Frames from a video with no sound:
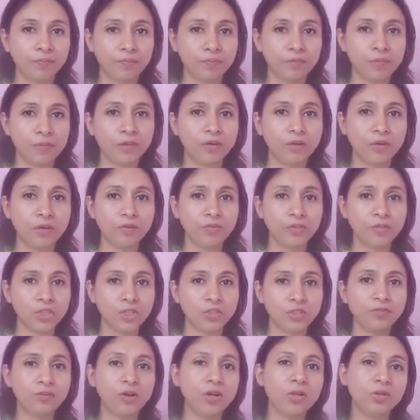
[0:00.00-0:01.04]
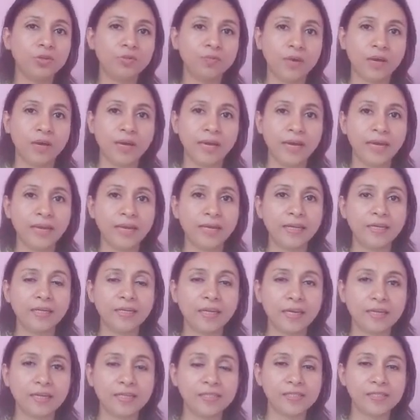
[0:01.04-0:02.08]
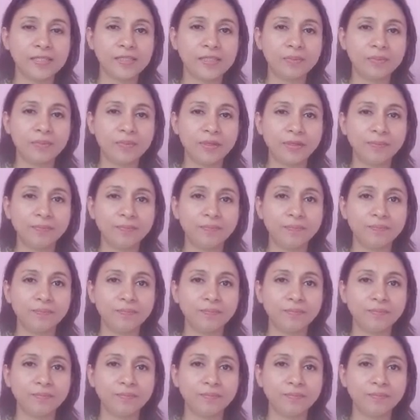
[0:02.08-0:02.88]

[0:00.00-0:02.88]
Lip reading: which is followed by class discipline.